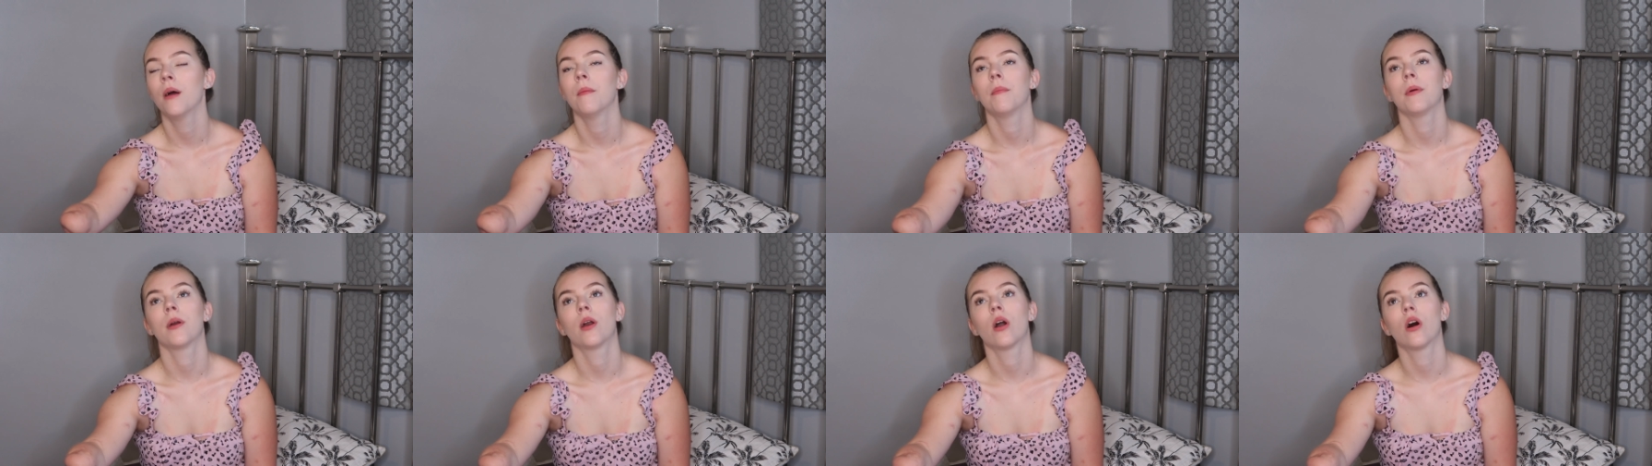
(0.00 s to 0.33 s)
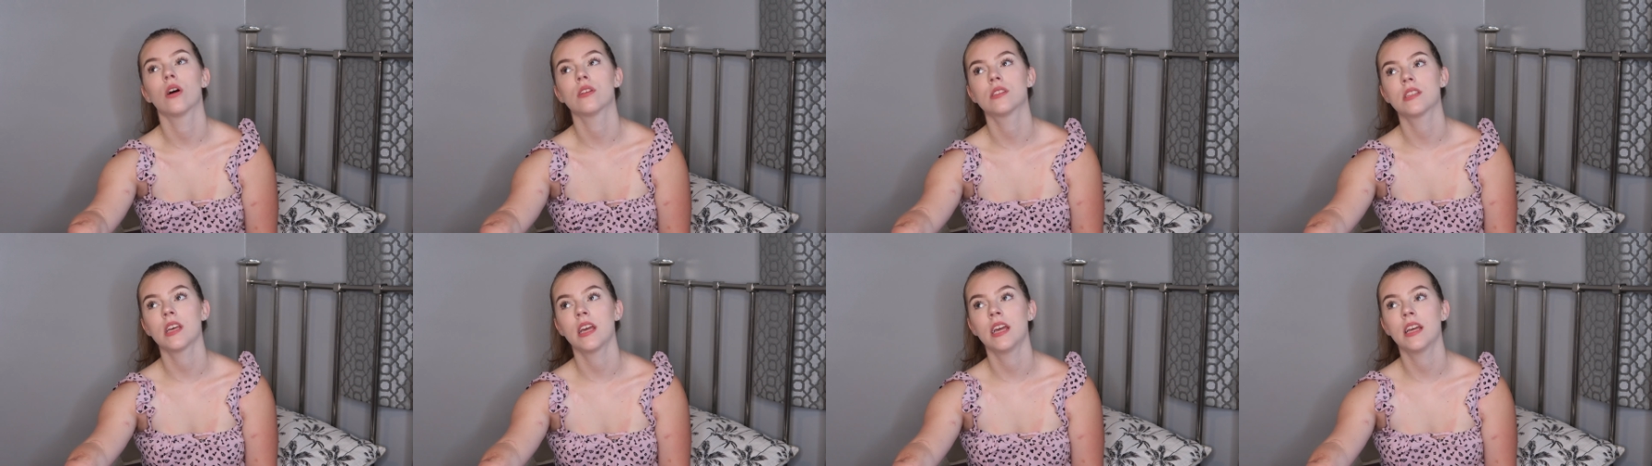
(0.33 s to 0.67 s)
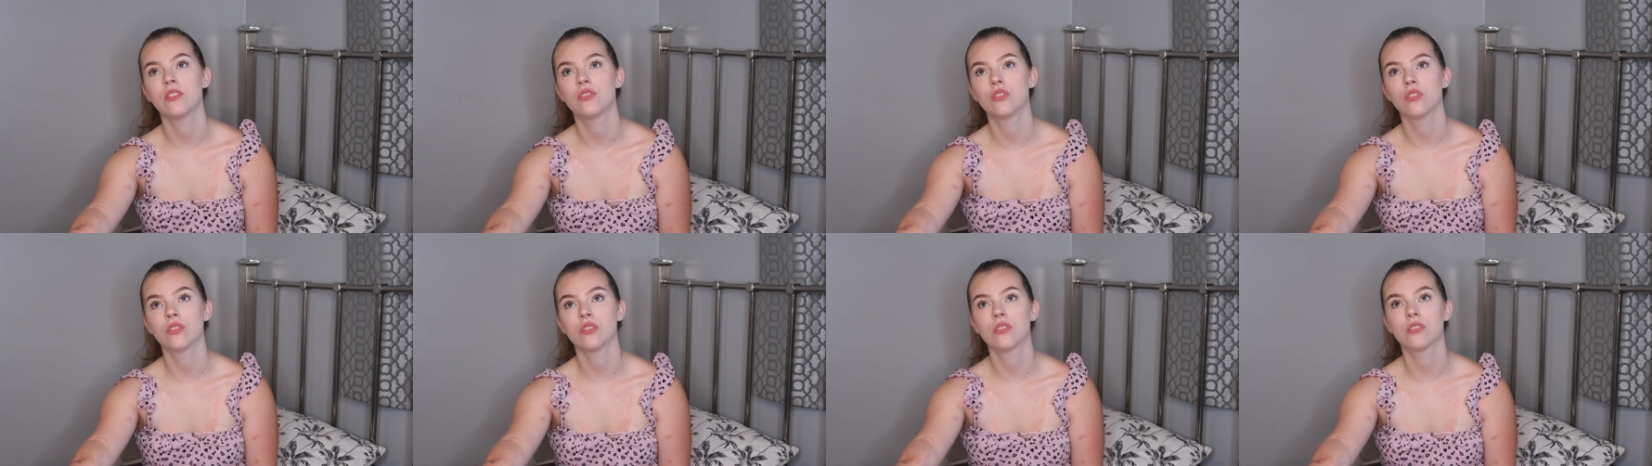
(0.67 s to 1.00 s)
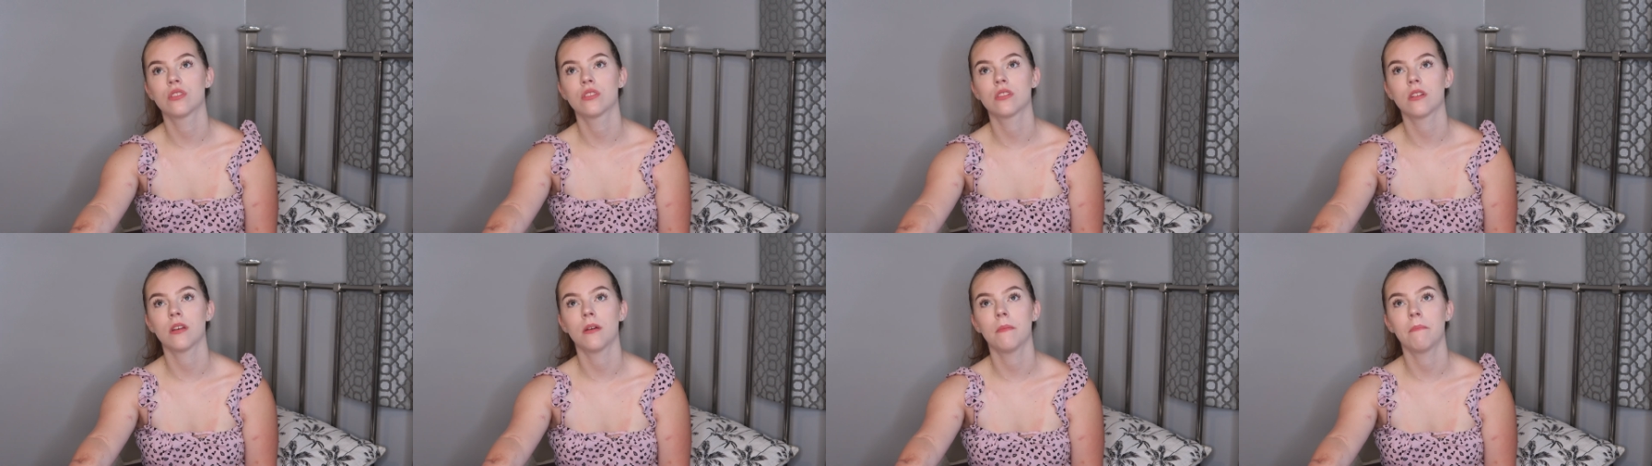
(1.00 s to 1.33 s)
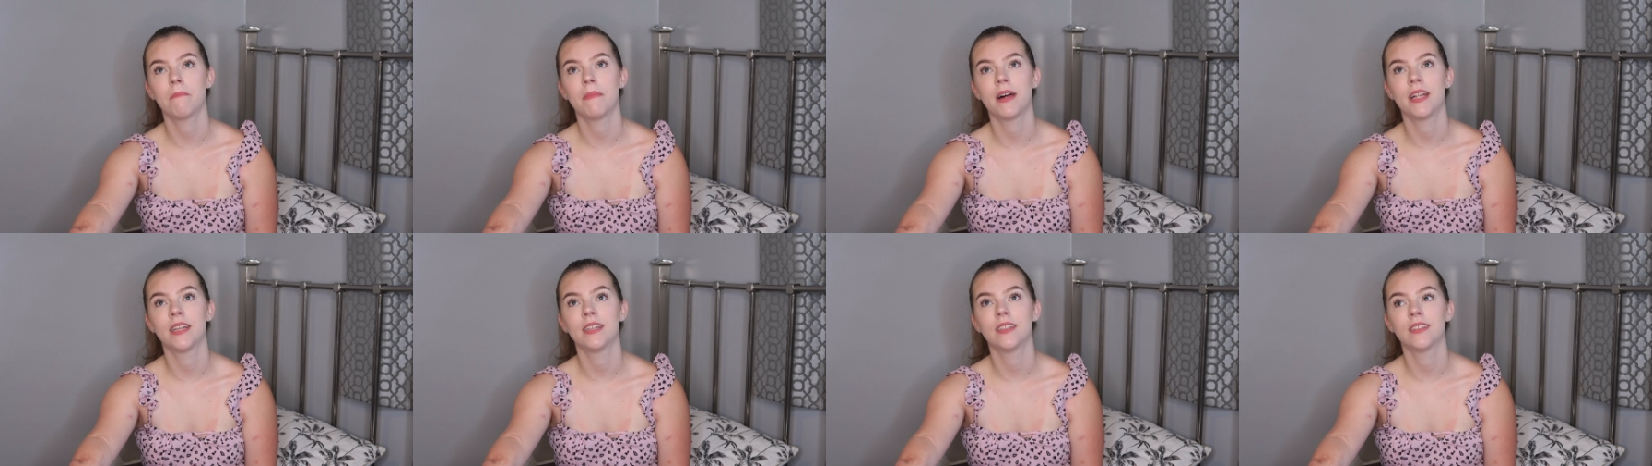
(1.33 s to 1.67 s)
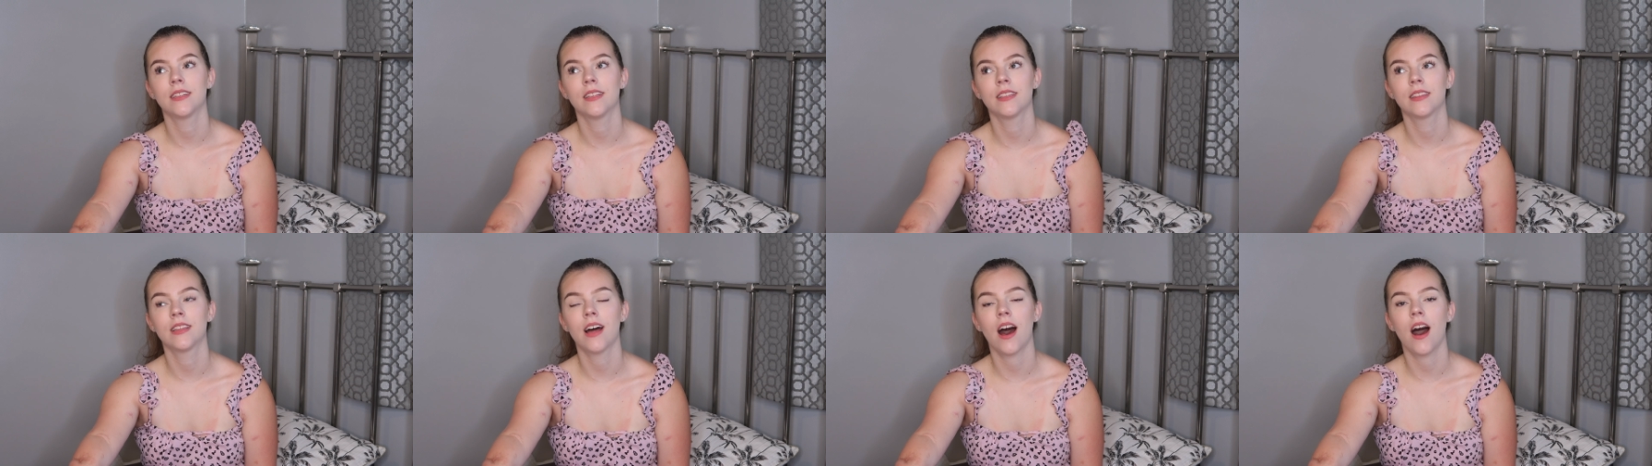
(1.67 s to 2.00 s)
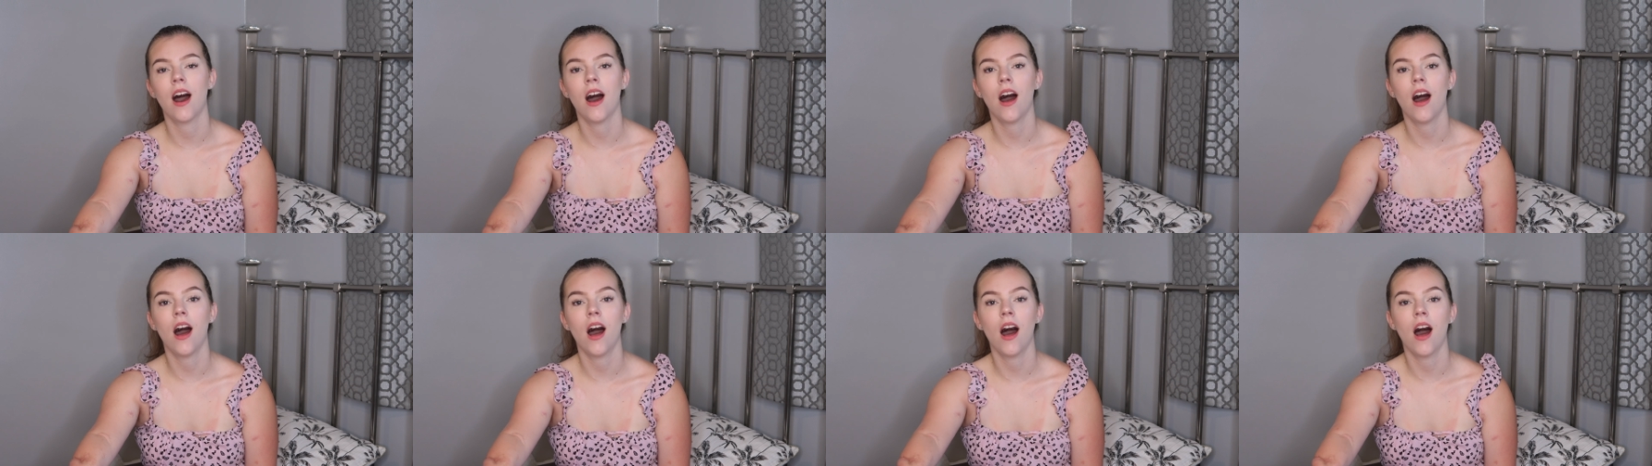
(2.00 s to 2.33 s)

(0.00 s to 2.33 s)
because it just meant that